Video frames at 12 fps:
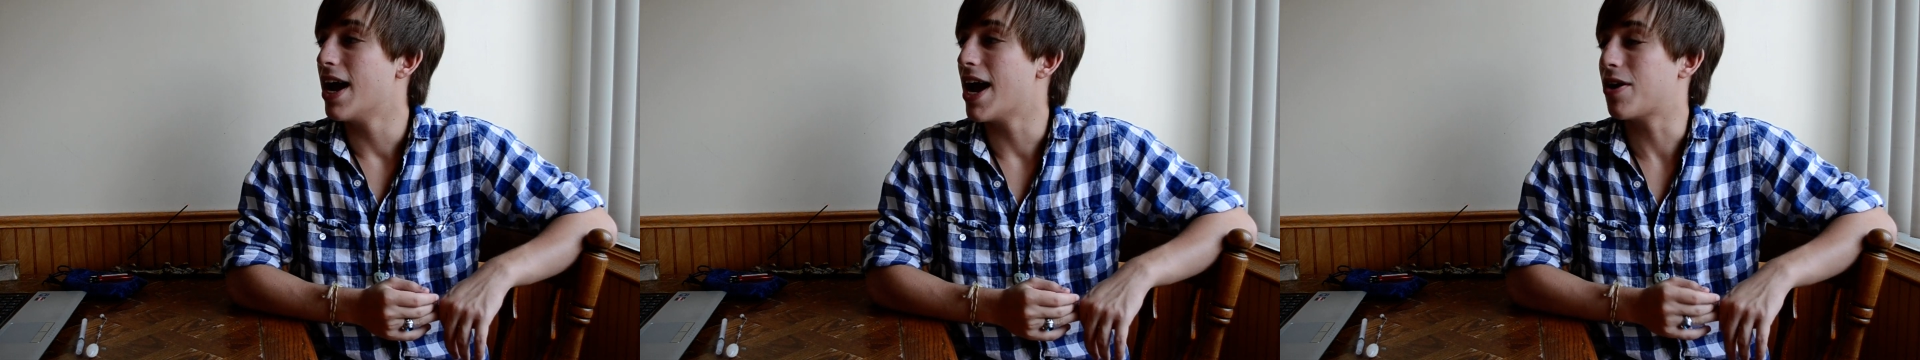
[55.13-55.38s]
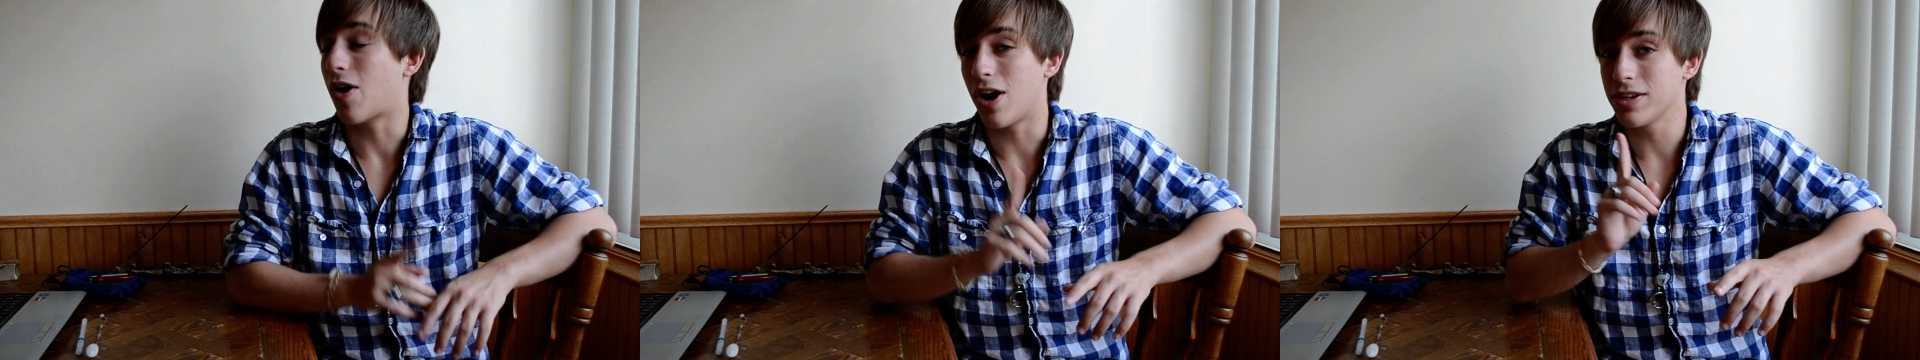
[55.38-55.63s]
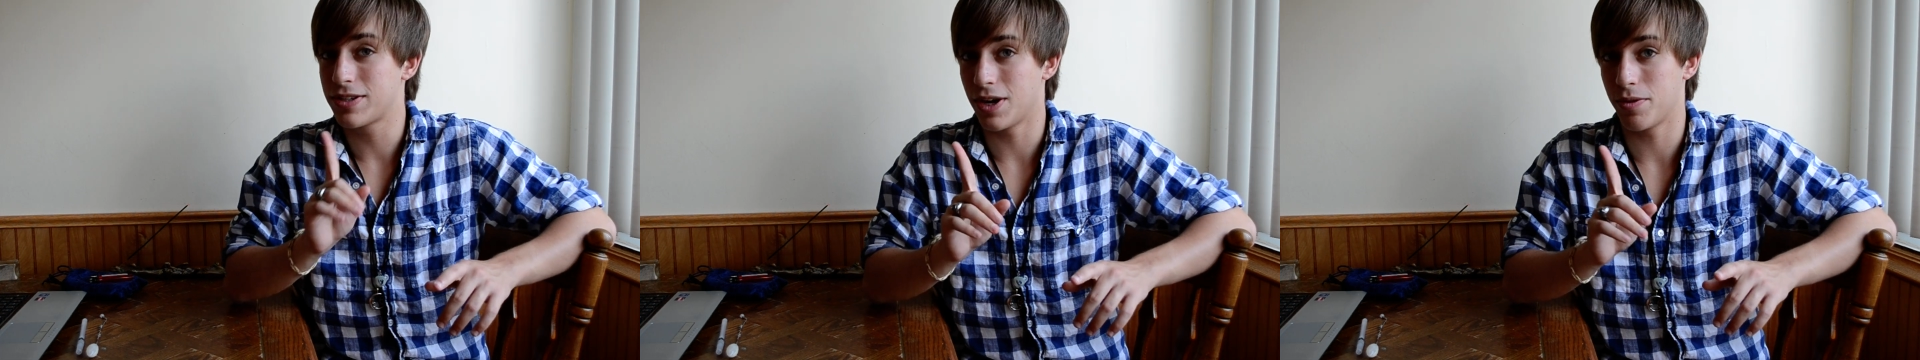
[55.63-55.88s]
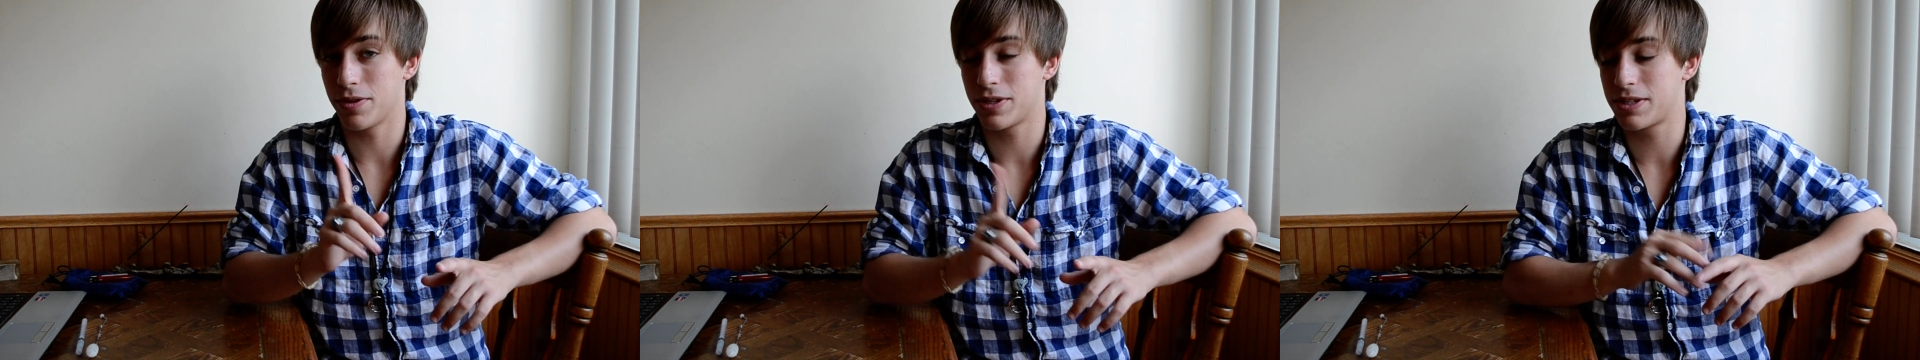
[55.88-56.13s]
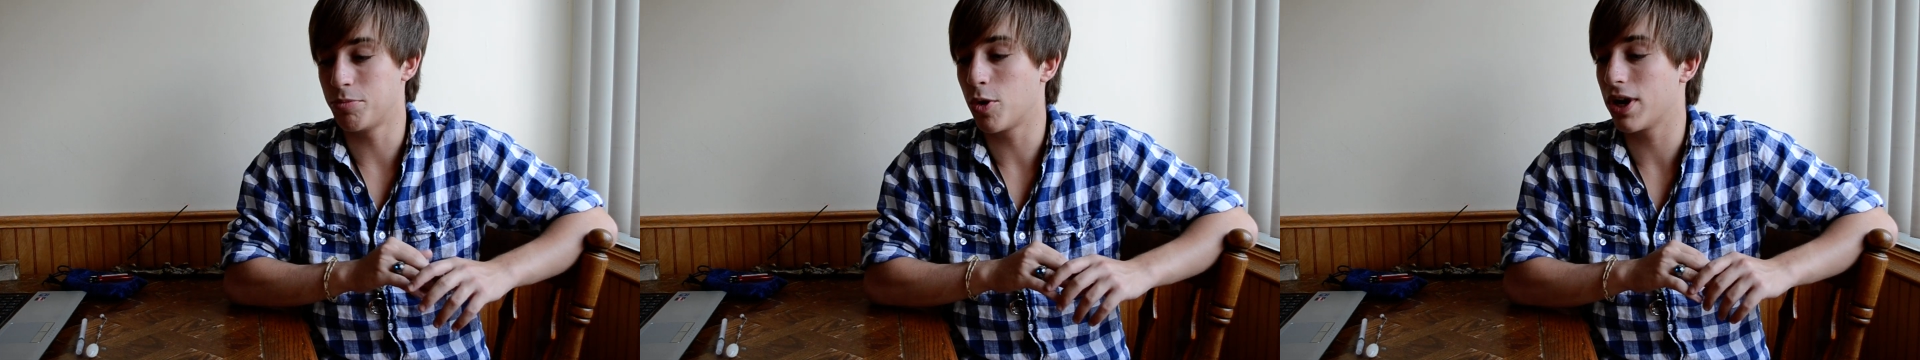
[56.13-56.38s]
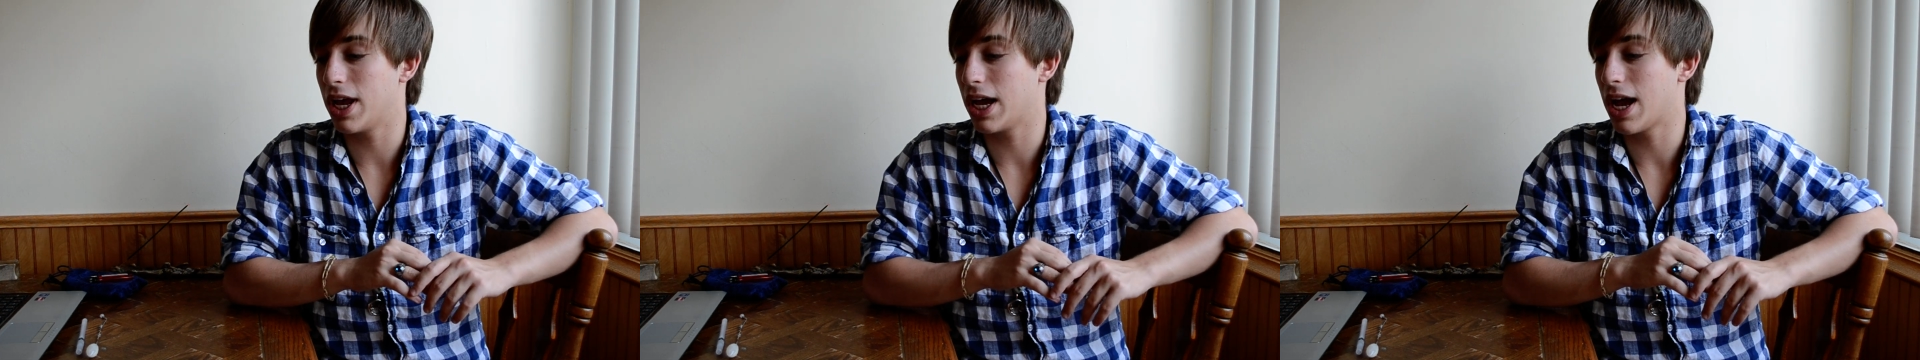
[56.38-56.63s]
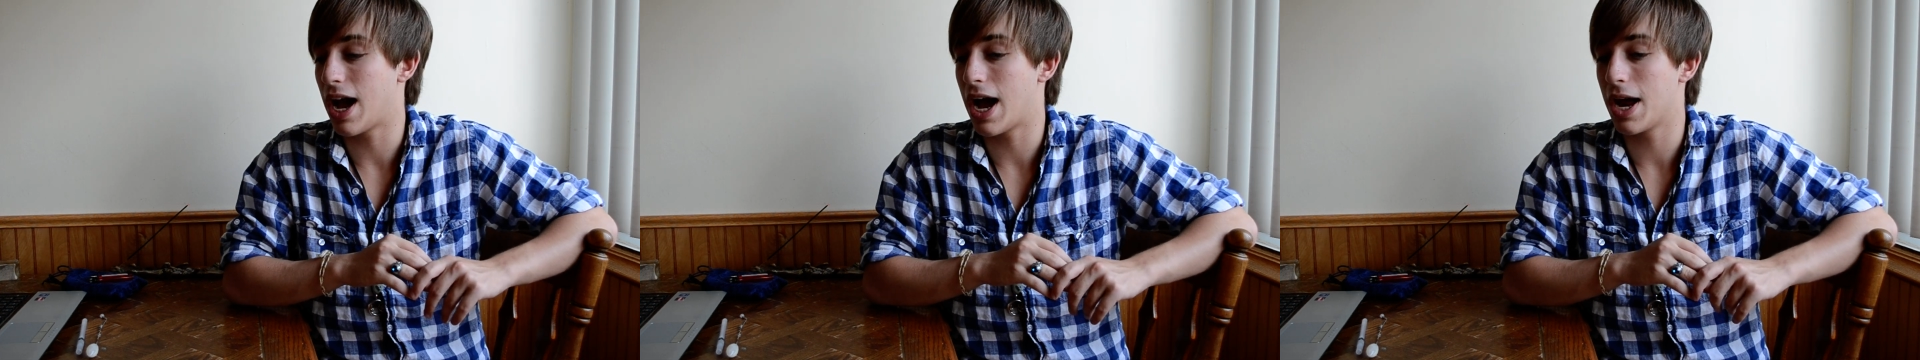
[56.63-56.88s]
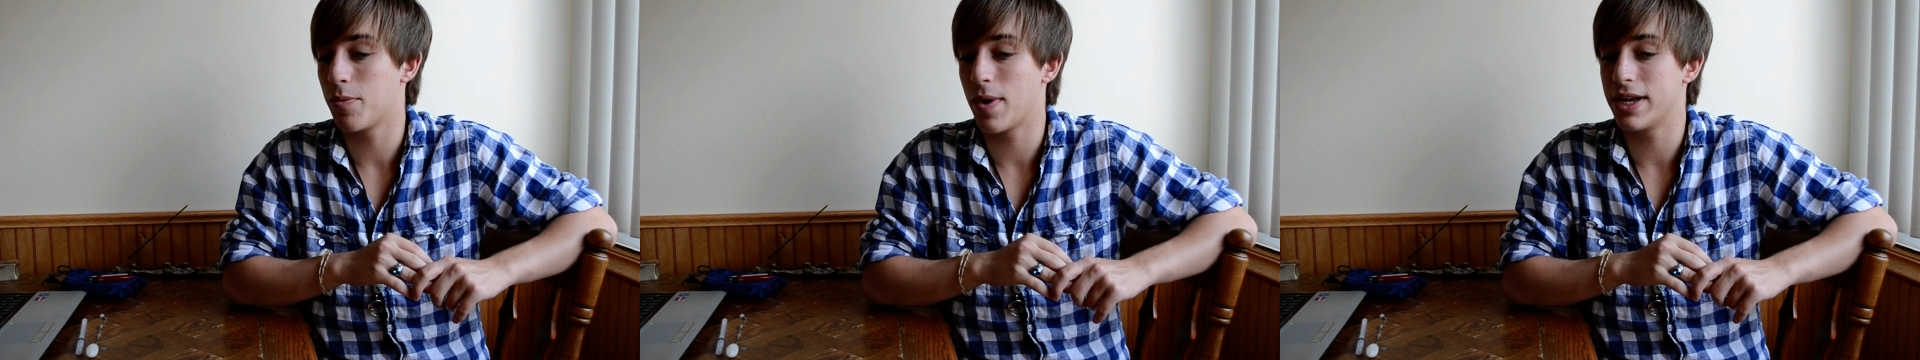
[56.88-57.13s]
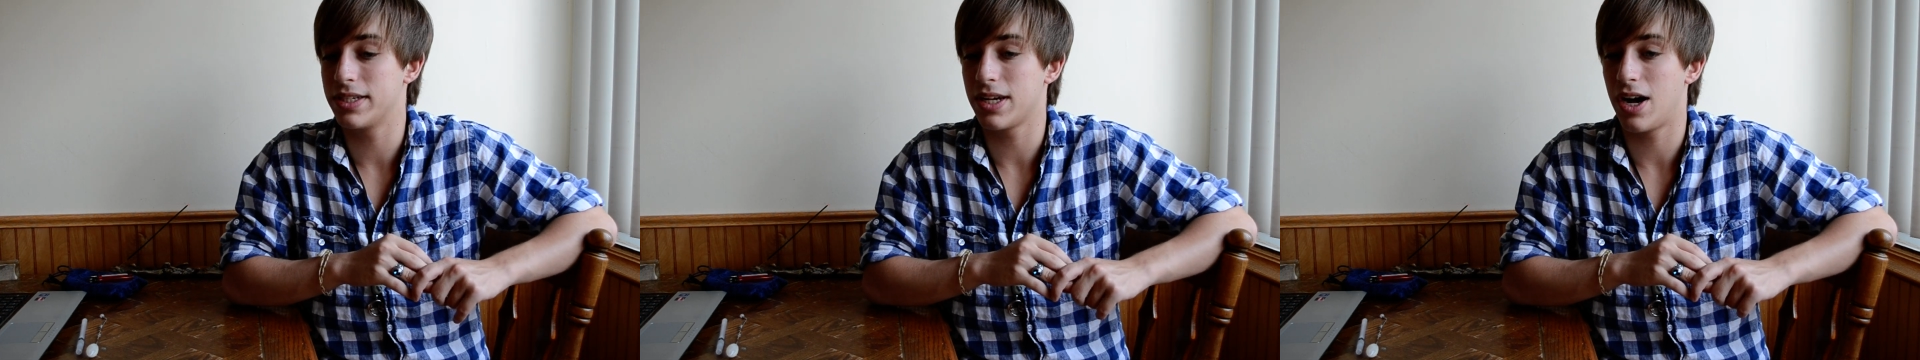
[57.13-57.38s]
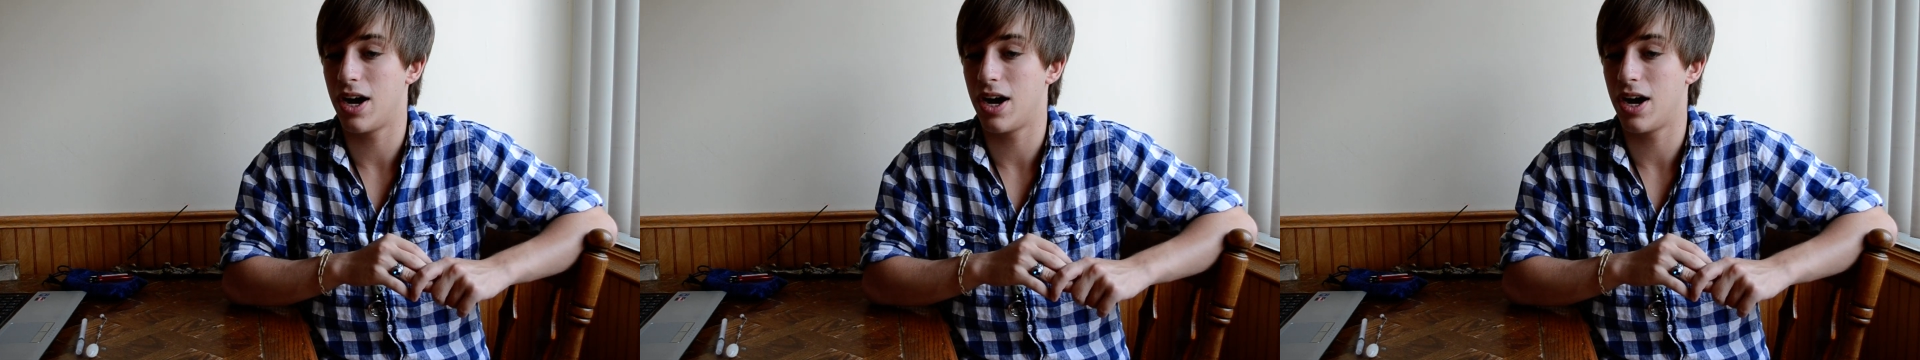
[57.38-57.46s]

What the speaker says: And also this morning I went